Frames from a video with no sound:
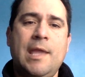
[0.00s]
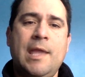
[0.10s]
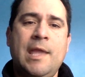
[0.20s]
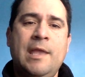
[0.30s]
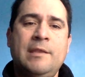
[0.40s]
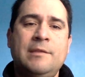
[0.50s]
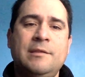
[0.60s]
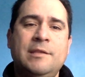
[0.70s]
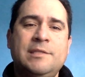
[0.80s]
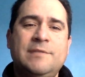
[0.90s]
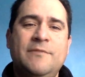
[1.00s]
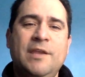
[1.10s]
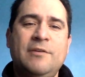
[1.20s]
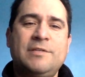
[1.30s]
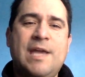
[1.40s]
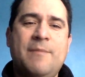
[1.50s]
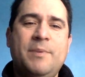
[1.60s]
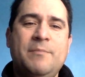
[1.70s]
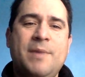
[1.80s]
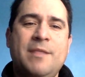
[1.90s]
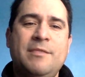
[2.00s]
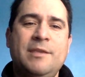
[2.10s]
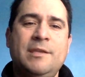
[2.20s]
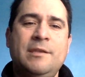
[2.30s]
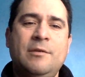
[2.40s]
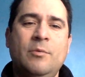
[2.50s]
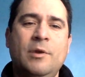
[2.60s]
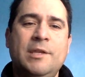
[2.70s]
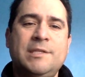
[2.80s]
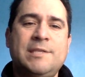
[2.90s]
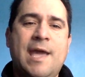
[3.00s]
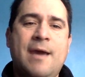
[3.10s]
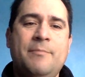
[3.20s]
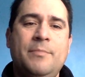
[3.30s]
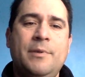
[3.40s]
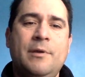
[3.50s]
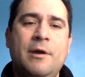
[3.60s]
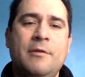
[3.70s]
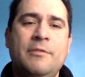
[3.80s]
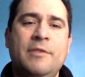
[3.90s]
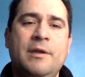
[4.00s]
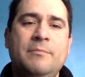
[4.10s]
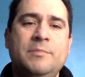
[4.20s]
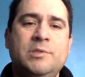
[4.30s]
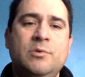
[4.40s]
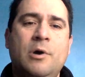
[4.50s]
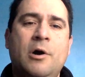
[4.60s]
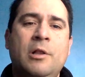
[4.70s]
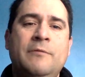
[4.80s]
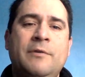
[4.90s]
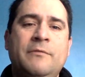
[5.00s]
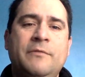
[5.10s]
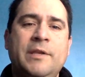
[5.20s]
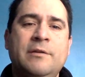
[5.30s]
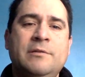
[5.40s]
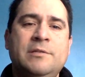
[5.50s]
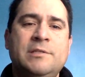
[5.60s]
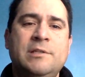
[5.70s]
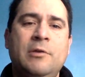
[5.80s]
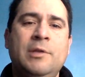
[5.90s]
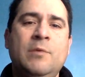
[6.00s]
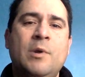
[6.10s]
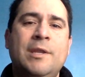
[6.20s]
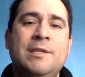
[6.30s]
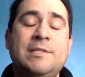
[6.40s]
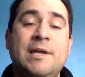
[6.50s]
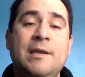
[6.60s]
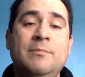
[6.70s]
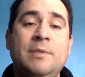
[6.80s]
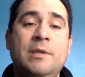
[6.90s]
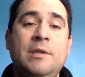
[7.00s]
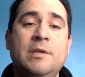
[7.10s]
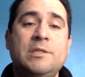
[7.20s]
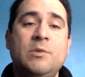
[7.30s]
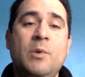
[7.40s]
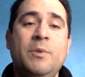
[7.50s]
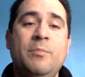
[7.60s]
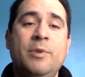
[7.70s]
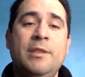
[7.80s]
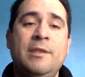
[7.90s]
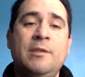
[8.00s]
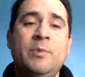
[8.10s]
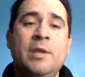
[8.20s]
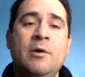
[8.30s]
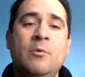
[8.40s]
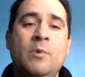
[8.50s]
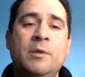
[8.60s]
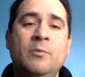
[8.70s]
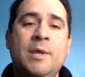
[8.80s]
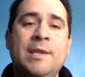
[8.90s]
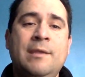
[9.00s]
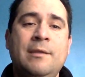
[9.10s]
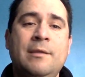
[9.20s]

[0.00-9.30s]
And this finger tapping method, we're going to tap our thumb to all of our fingers slowly, one at a time. So when we breathe in, we go one way,